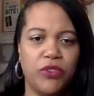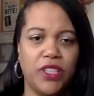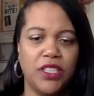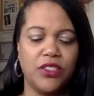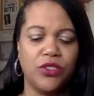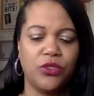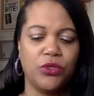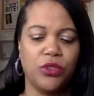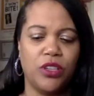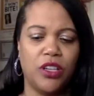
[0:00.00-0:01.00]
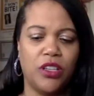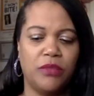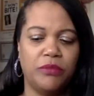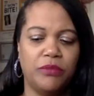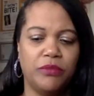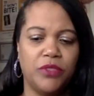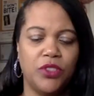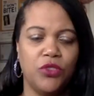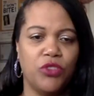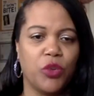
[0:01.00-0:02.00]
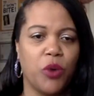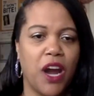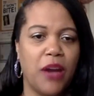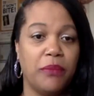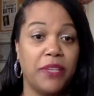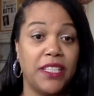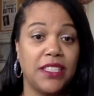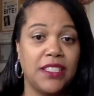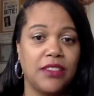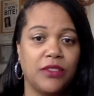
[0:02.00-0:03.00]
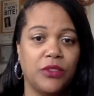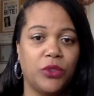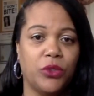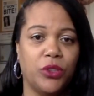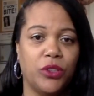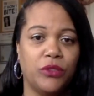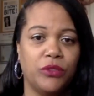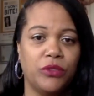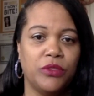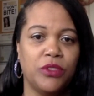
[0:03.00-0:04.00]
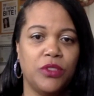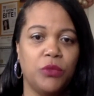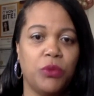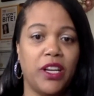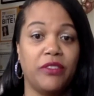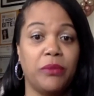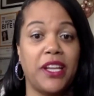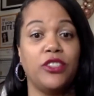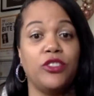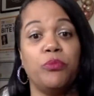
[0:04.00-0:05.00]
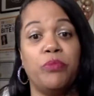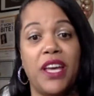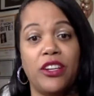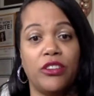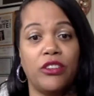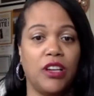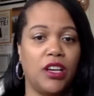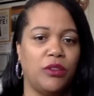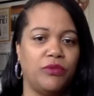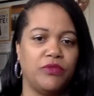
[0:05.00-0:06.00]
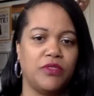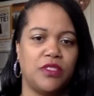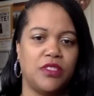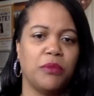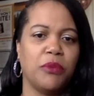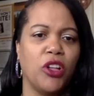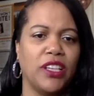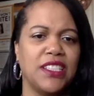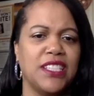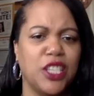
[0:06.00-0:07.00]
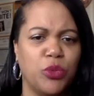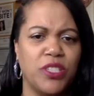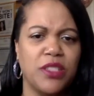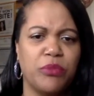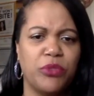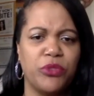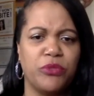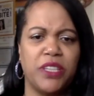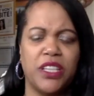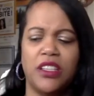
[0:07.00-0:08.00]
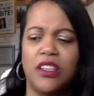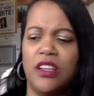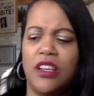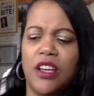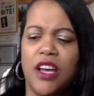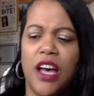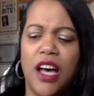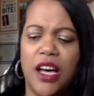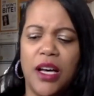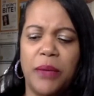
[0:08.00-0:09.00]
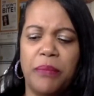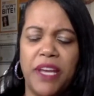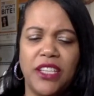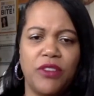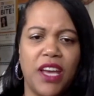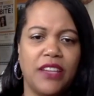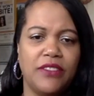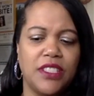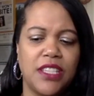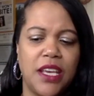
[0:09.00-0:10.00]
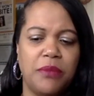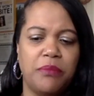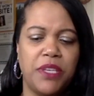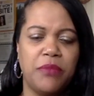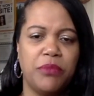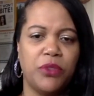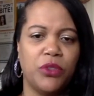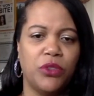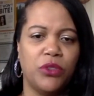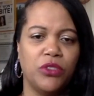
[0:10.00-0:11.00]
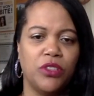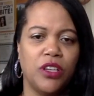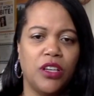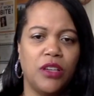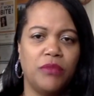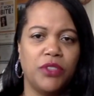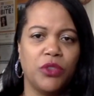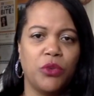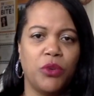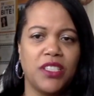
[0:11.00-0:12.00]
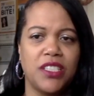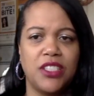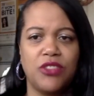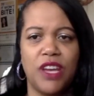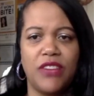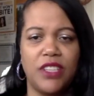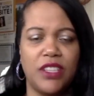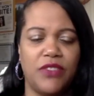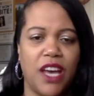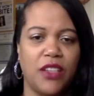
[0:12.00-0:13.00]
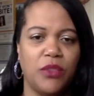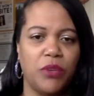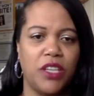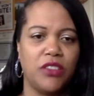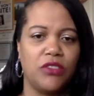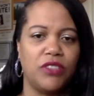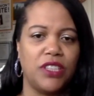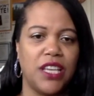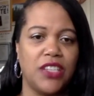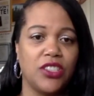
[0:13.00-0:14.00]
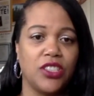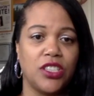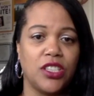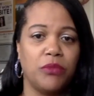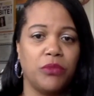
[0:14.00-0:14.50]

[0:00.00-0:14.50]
into um, new requirements or you want everybody to do better, uh, some call it continuous improvement, um, and you have the same people, um, the question is you have to evaluate your relationship